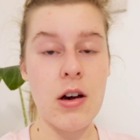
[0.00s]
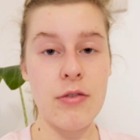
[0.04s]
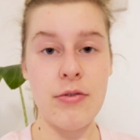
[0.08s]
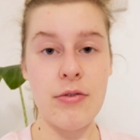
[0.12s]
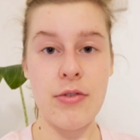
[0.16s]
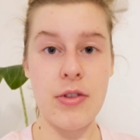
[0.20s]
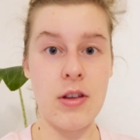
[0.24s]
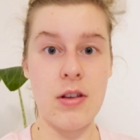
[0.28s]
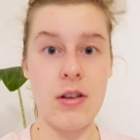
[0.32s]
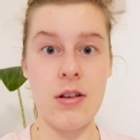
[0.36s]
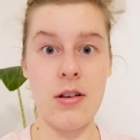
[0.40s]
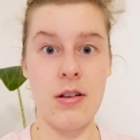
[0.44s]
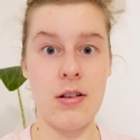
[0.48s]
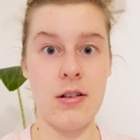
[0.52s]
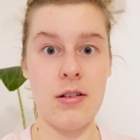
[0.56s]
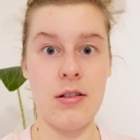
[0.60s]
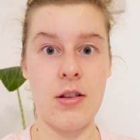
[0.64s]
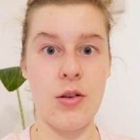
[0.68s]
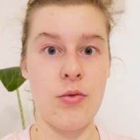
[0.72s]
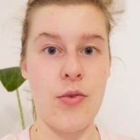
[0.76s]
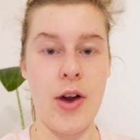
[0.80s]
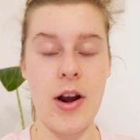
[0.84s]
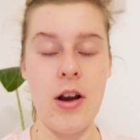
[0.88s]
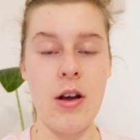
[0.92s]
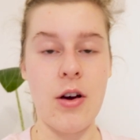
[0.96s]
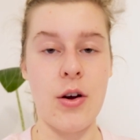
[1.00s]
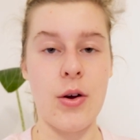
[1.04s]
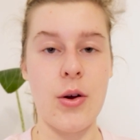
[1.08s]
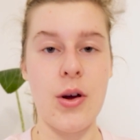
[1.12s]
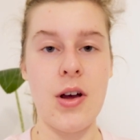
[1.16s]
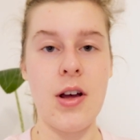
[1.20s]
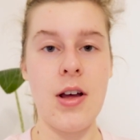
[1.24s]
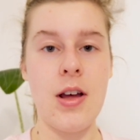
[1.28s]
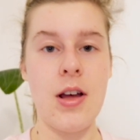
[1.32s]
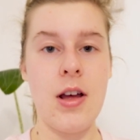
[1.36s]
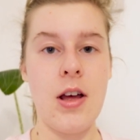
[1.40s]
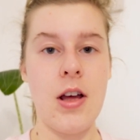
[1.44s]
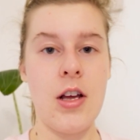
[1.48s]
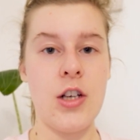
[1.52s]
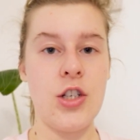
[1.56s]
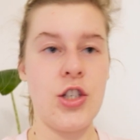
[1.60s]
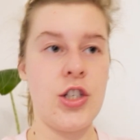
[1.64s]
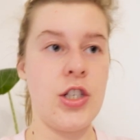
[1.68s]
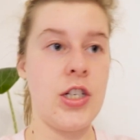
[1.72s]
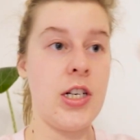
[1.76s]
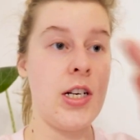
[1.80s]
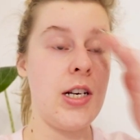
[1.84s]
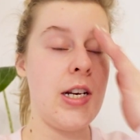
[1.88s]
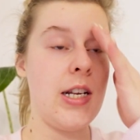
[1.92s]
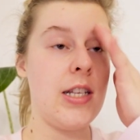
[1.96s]
of the reno.
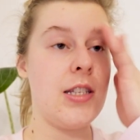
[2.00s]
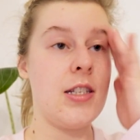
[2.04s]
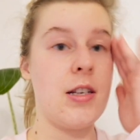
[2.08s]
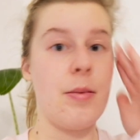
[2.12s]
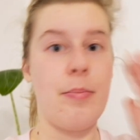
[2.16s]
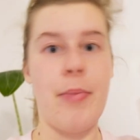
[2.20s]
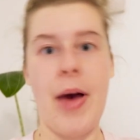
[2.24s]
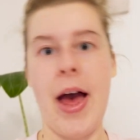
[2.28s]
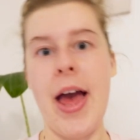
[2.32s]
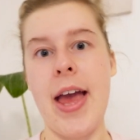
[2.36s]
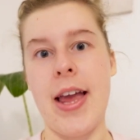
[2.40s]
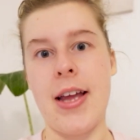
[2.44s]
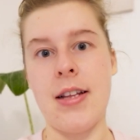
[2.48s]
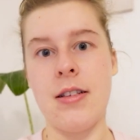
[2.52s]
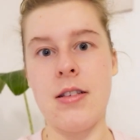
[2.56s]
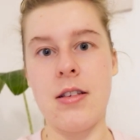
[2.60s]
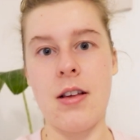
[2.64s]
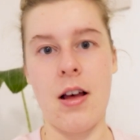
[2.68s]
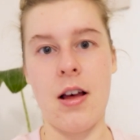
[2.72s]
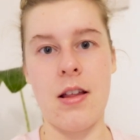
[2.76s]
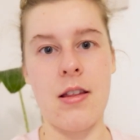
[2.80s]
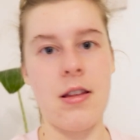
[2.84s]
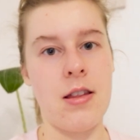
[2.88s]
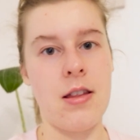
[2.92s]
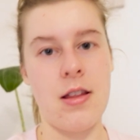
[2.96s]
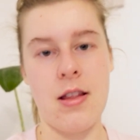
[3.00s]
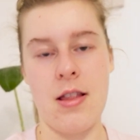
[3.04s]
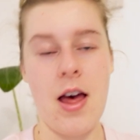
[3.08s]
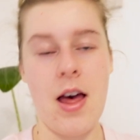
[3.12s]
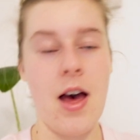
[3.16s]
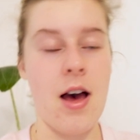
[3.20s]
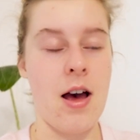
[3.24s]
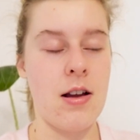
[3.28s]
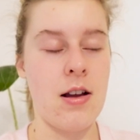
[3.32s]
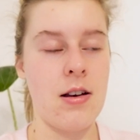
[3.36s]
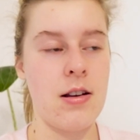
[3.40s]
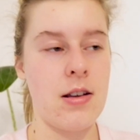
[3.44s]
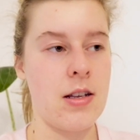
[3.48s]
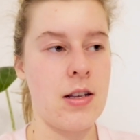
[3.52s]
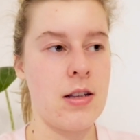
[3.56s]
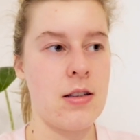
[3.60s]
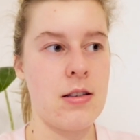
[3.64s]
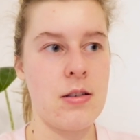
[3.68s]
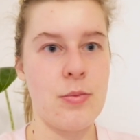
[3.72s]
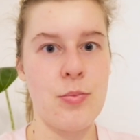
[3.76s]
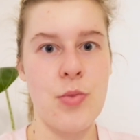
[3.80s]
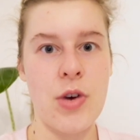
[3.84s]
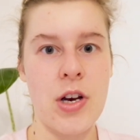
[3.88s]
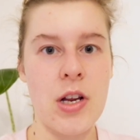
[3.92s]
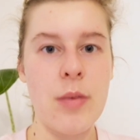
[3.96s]
She needs to paint. Other than that,
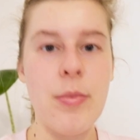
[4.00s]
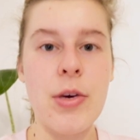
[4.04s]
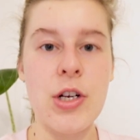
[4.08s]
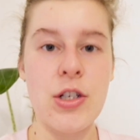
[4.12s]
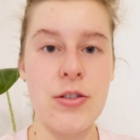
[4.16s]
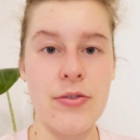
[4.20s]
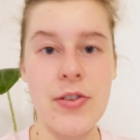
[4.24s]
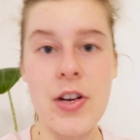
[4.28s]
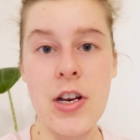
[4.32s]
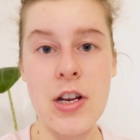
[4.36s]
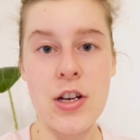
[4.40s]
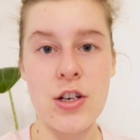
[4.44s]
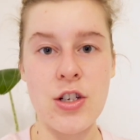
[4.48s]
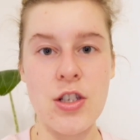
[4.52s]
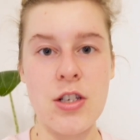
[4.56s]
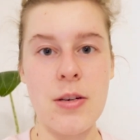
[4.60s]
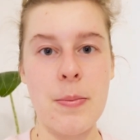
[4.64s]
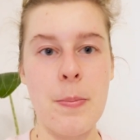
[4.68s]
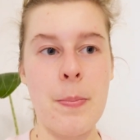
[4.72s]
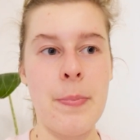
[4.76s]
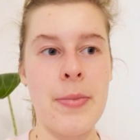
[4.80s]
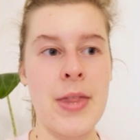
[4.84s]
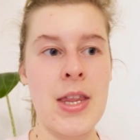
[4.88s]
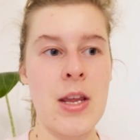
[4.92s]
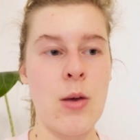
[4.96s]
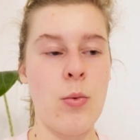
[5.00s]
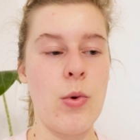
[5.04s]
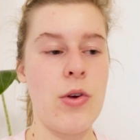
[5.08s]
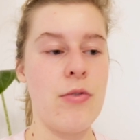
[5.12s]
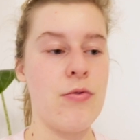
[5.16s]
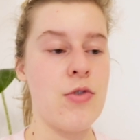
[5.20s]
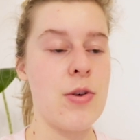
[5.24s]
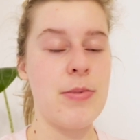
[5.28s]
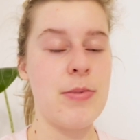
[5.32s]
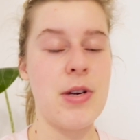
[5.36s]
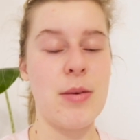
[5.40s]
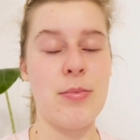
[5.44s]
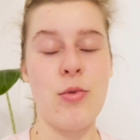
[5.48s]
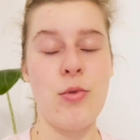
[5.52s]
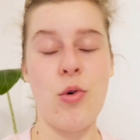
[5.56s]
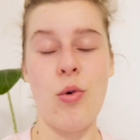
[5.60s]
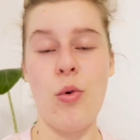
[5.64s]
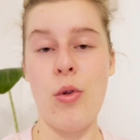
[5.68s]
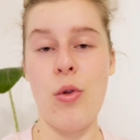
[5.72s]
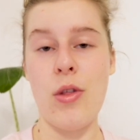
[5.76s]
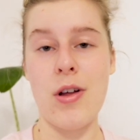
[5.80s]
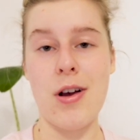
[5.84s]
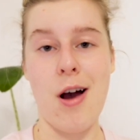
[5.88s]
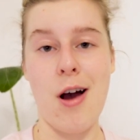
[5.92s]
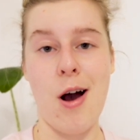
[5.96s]
it's pretty much finished. We've ripped up
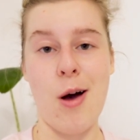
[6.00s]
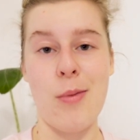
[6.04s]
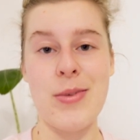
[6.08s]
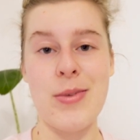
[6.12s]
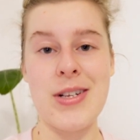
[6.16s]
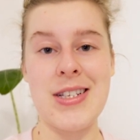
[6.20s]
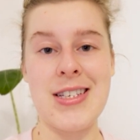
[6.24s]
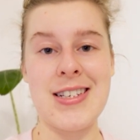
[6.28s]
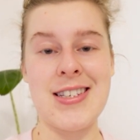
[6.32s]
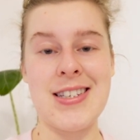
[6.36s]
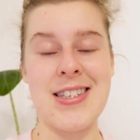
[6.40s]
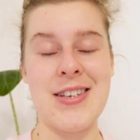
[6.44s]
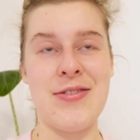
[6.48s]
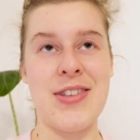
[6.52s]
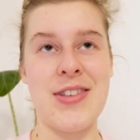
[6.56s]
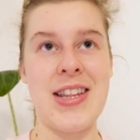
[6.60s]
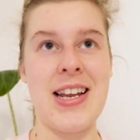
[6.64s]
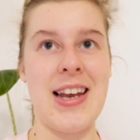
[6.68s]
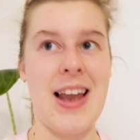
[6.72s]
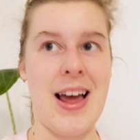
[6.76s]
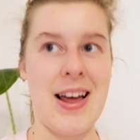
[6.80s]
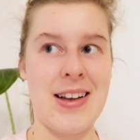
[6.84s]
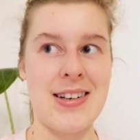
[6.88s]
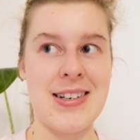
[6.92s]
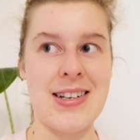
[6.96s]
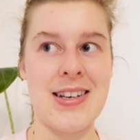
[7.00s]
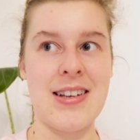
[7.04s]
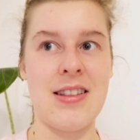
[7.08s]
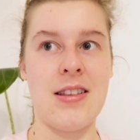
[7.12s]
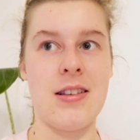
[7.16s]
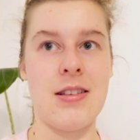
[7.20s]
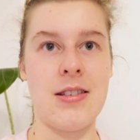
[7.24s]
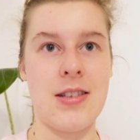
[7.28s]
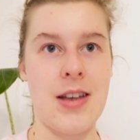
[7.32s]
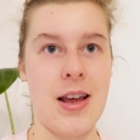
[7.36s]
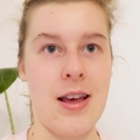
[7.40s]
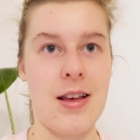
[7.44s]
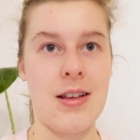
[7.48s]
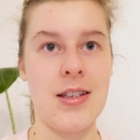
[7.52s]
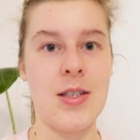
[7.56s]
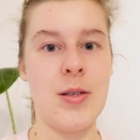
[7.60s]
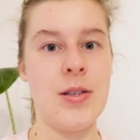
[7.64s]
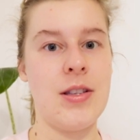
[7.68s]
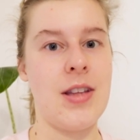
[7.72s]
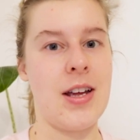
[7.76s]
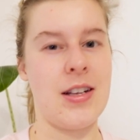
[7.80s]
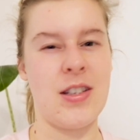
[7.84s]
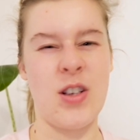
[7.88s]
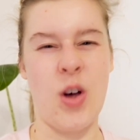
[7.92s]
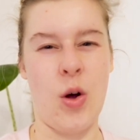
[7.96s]
all the carpets except for the landing and the stairs.
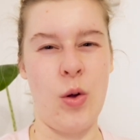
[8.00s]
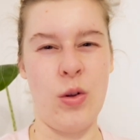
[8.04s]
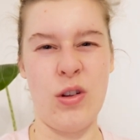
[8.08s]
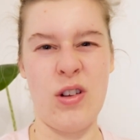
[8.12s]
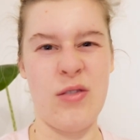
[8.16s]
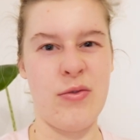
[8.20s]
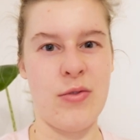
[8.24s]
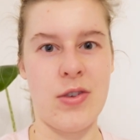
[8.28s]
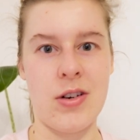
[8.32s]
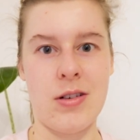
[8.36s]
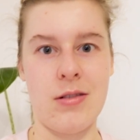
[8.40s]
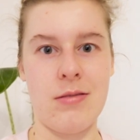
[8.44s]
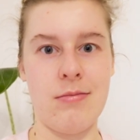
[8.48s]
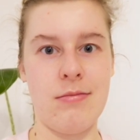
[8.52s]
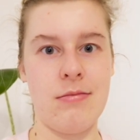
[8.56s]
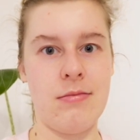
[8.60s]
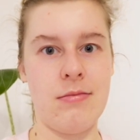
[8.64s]
That's a whole different